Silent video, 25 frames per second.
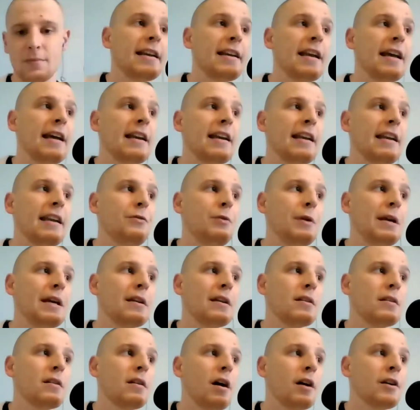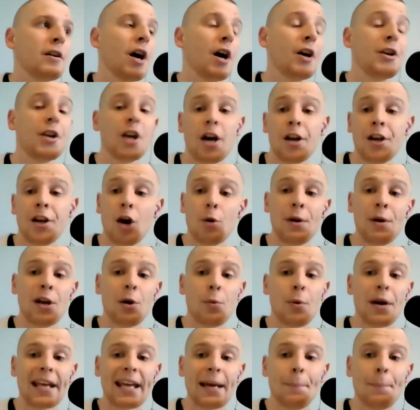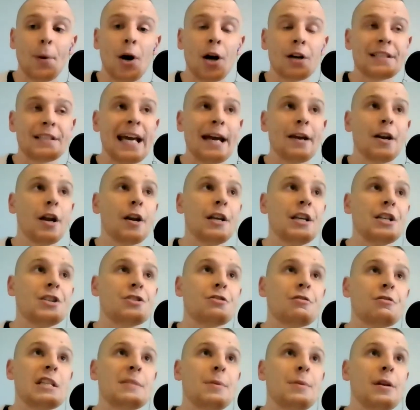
and if we can, I know we don't want to get bogged down on injuries,